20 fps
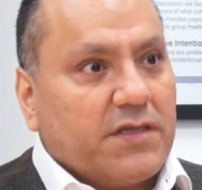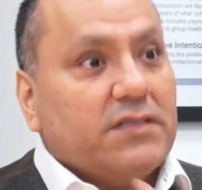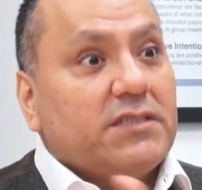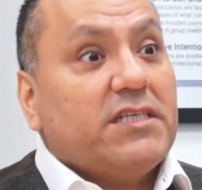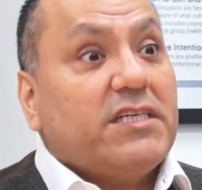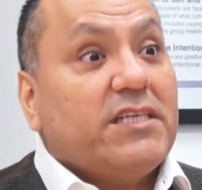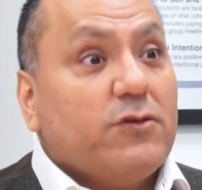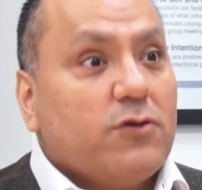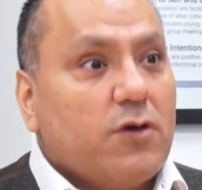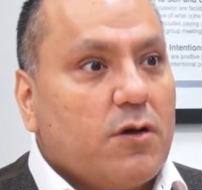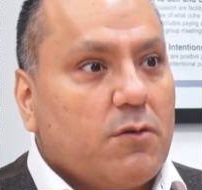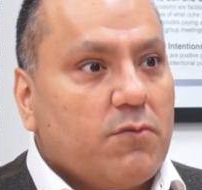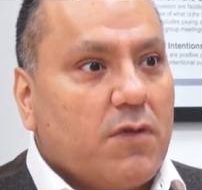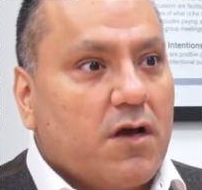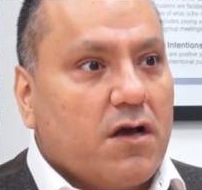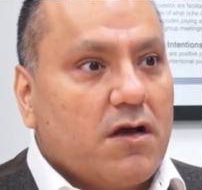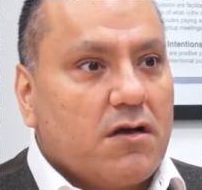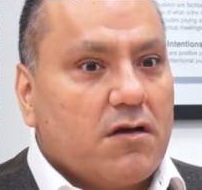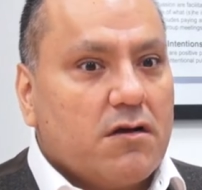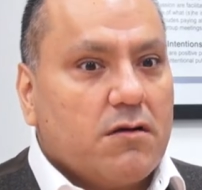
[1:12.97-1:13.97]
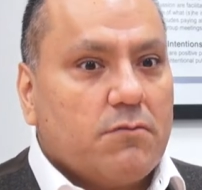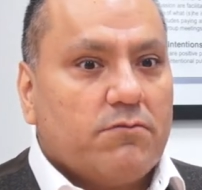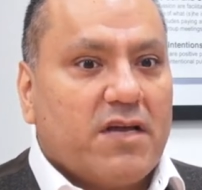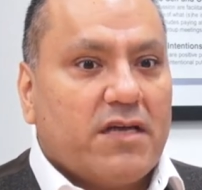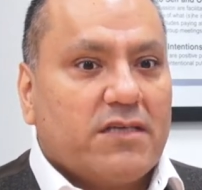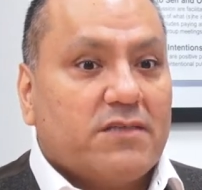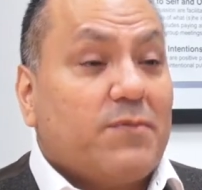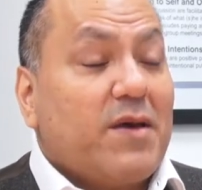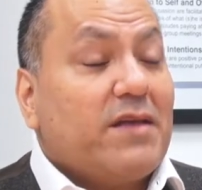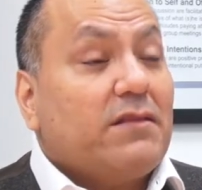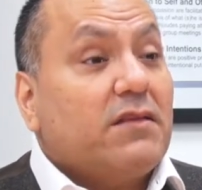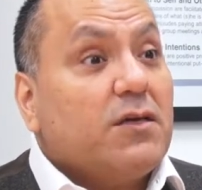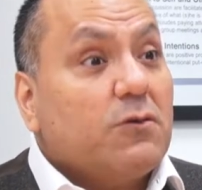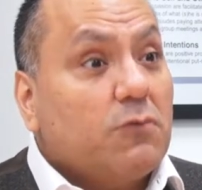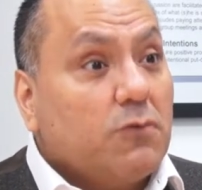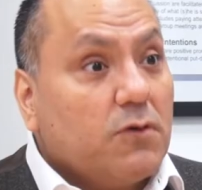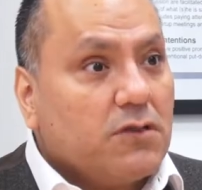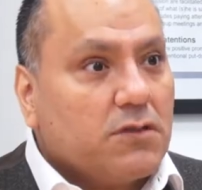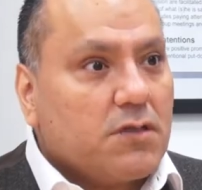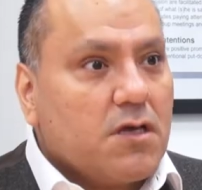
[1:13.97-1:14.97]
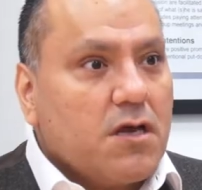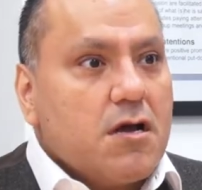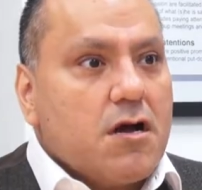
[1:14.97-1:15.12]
continuum um, as bilinguals